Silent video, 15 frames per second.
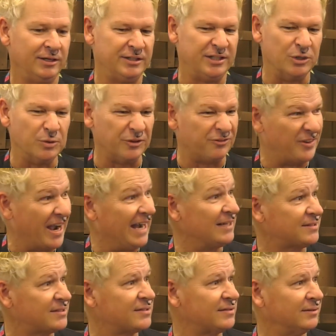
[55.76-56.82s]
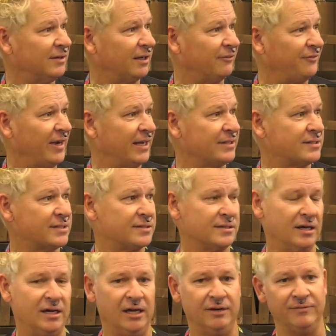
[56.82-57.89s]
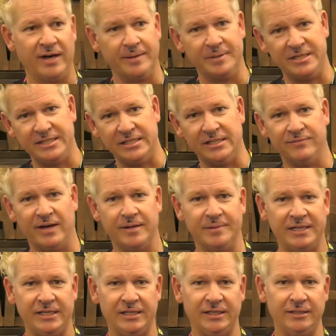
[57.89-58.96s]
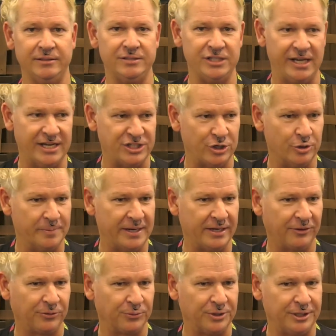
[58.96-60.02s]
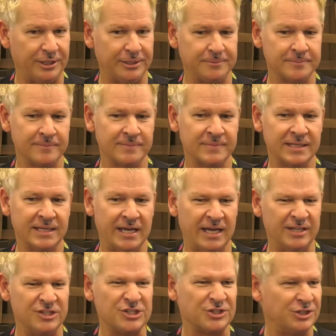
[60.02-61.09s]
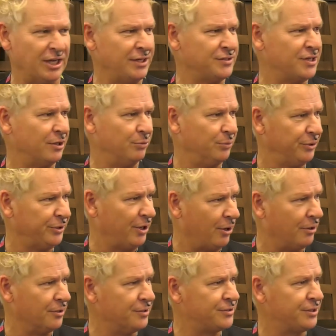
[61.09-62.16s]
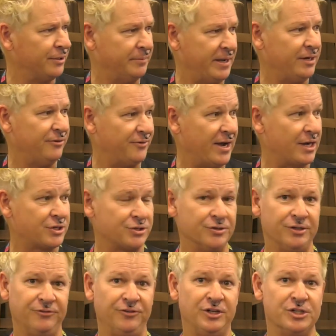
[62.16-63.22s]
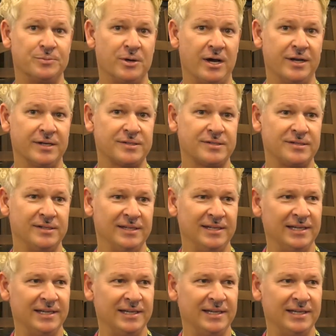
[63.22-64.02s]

Deal with fats, a lot of fats, vitamin D, vitamin E, DHA omega-3, and just things that are really hard to manufacture into finished products.